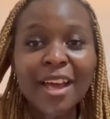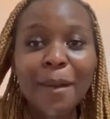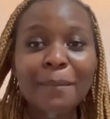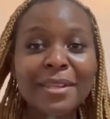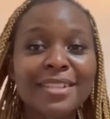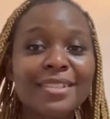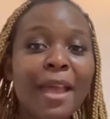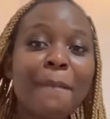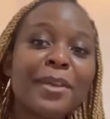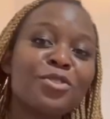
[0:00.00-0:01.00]
please
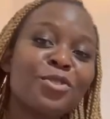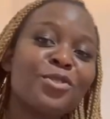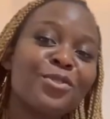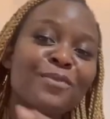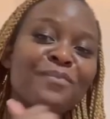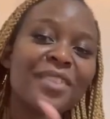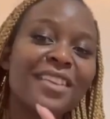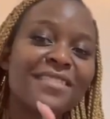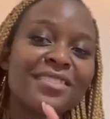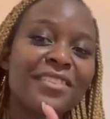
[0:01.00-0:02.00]
make sure to
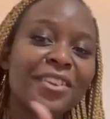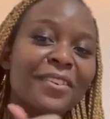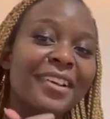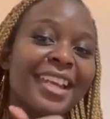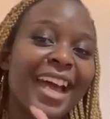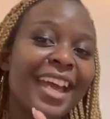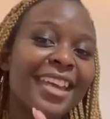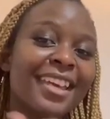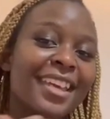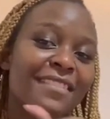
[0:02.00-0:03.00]
give this video a
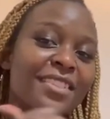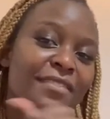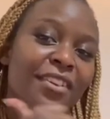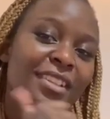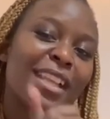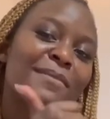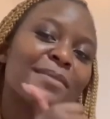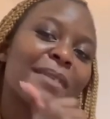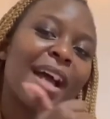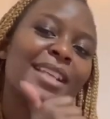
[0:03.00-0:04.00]
like, give this video a thumbs
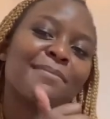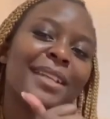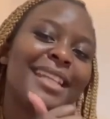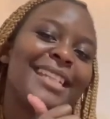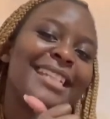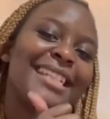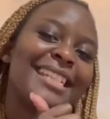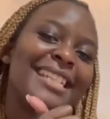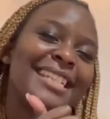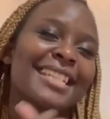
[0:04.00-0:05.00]
up, guys,
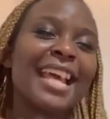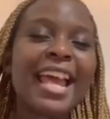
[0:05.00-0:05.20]
please.